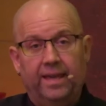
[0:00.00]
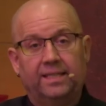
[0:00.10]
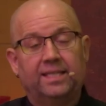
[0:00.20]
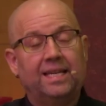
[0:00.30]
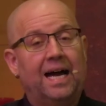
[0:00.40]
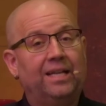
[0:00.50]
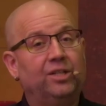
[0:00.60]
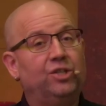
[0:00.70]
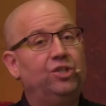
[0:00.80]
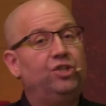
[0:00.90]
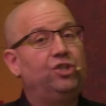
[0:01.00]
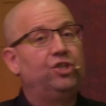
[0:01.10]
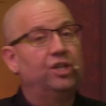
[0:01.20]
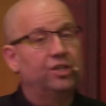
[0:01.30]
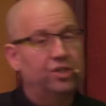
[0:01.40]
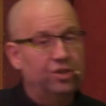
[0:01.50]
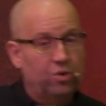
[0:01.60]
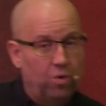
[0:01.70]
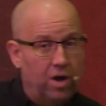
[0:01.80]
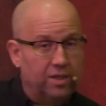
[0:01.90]
It's not just the
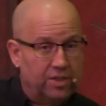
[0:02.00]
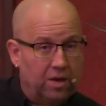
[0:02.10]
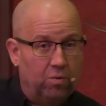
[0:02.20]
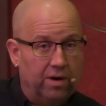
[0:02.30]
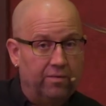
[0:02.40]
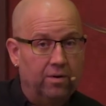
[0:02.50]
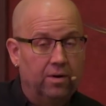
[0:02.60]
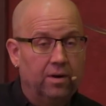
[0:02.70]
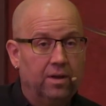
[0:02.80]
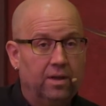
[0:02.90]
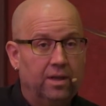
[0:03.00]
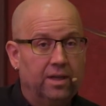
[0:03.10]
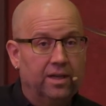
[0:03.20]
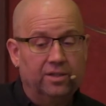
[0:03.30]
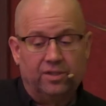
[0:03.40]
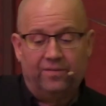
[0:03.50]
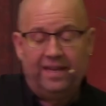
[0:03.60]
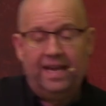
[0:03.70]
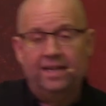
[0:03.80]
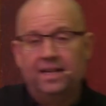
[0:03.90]
cross, however, because if
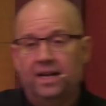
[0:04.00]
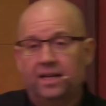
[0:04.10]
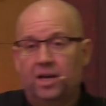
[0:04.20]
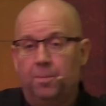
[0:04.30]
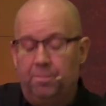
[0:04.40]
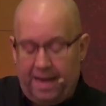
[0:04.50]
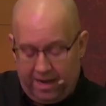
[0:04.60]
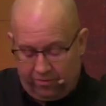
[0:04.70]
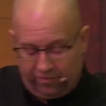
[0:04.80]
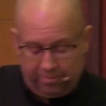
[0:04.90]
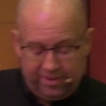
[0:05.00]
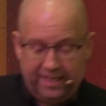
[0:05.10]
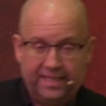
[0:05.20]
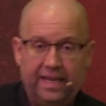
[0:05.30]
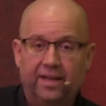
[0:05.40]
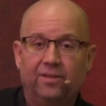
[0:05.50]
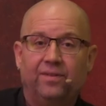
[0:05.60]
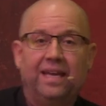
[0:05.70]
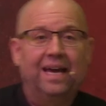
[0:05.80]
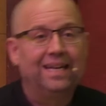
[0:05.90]
he had not come back from the dead, if
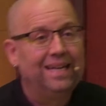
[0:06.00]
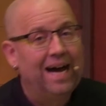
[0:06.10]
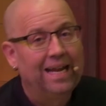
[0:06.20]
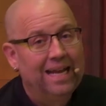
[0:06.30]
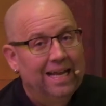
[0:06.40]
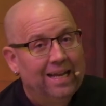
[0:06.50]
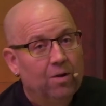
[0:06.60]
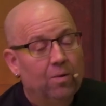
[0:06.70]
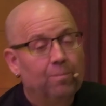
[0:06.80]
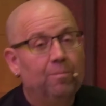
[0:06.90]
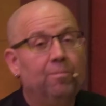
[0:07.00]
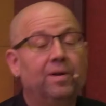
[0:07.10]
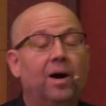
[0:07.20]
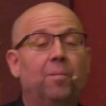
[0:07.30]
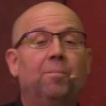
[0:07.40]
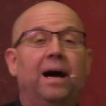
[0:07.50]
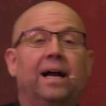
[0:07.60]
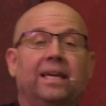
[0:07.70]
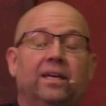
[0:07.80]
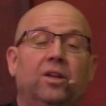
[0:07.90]
he had not come
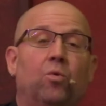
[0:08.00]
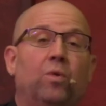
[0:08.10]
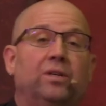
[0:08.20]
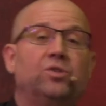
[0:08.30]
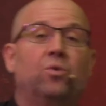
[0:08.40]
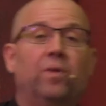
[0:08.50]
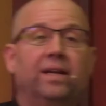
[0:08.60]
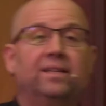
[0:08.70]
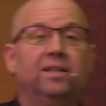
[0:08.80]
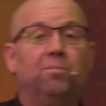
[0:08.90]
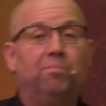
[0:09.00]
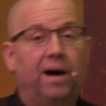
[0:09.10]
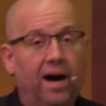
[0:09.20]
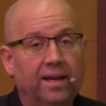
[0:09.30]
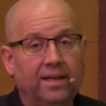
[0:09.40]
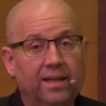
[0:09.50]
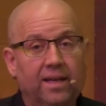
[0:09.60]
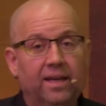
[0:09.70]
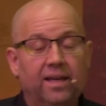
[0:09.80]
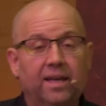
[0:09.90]
back in a resurrected body,
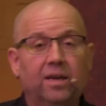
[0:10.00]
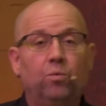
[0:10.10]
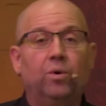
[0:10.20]
it